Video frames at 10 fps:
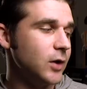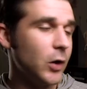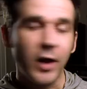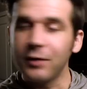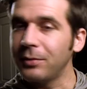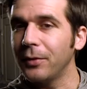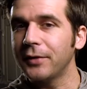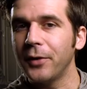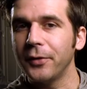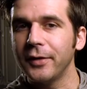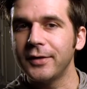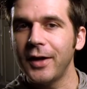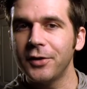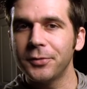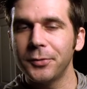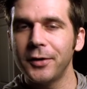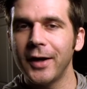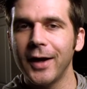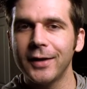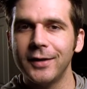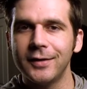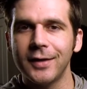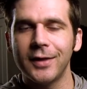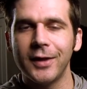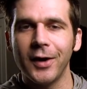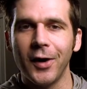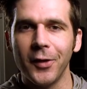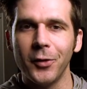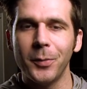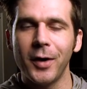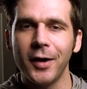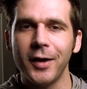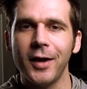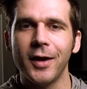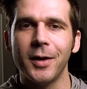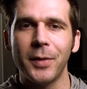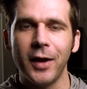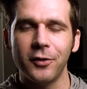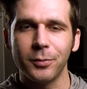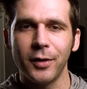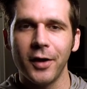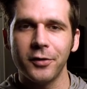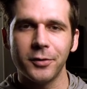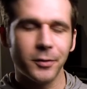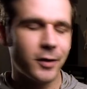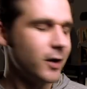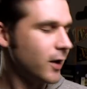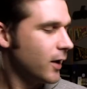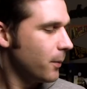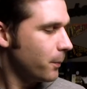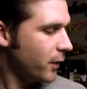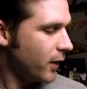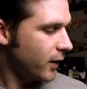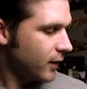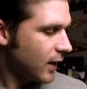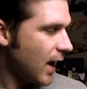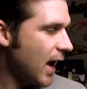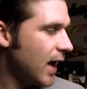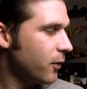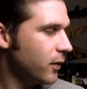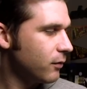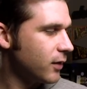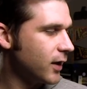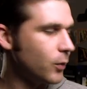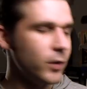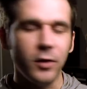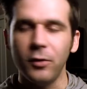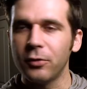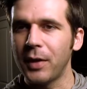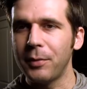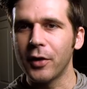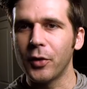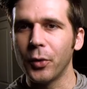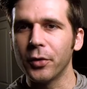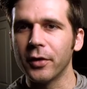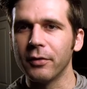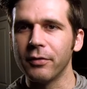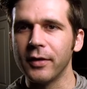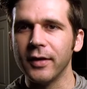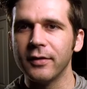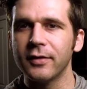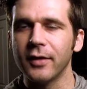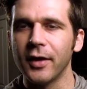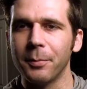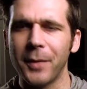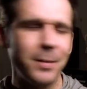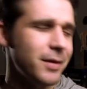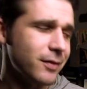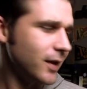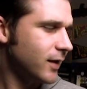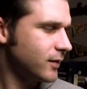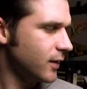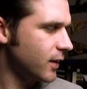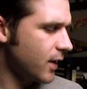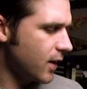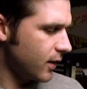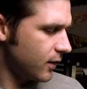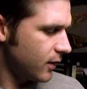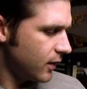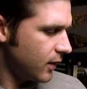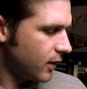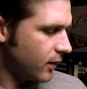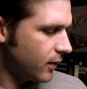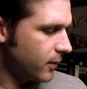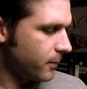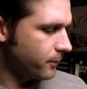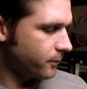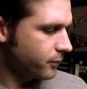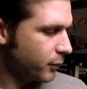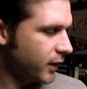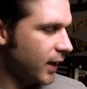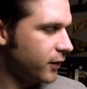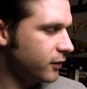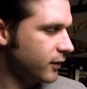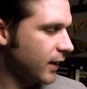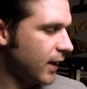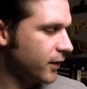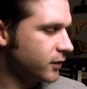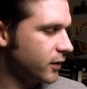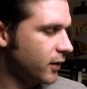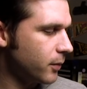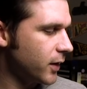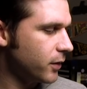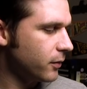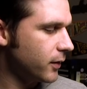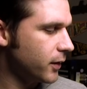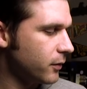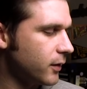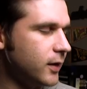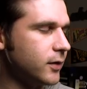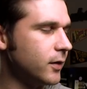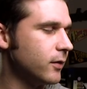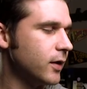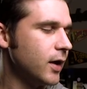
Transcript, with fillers: Don't ask me what that really stands for. I got this at the auto body uh, paint supply store, but I don't even think we used maybe a quarter of this, um, maybe even less than that. Um, But yeah, this is a gallon jug, methyl ethyl ketone.